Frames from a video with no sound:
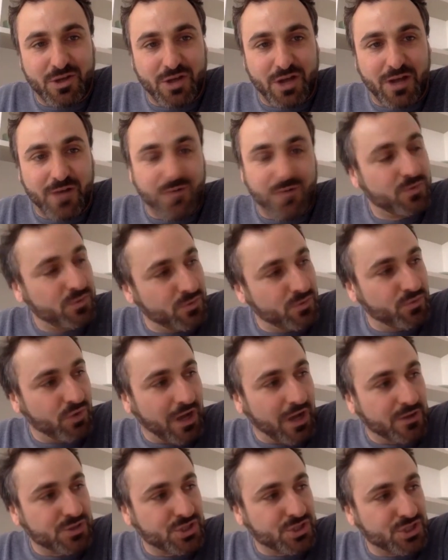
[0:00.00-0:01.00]
I
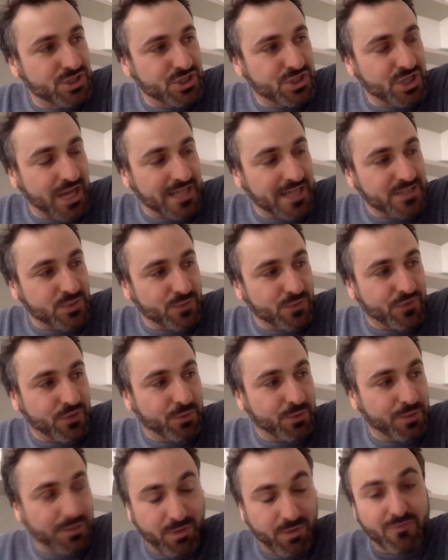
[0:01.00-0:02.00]
was chatting to a few
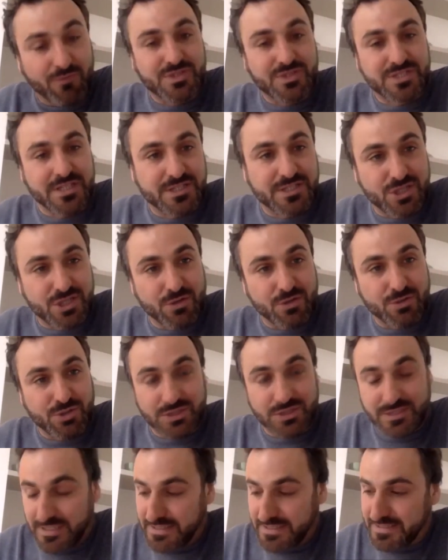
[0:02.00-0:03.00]
people, obviously social
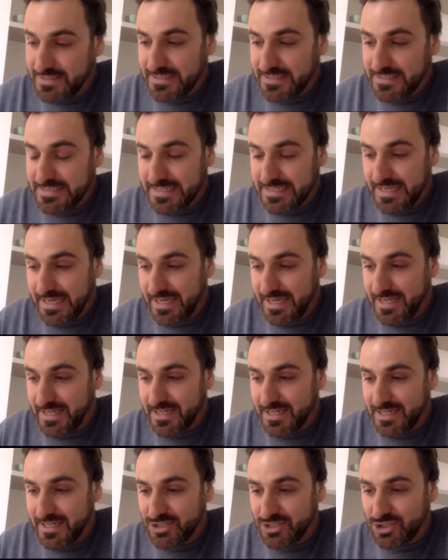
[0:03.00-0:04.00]
distancing
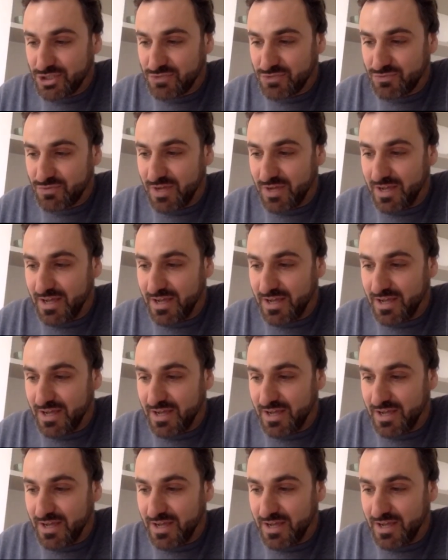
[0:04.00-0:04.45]
and just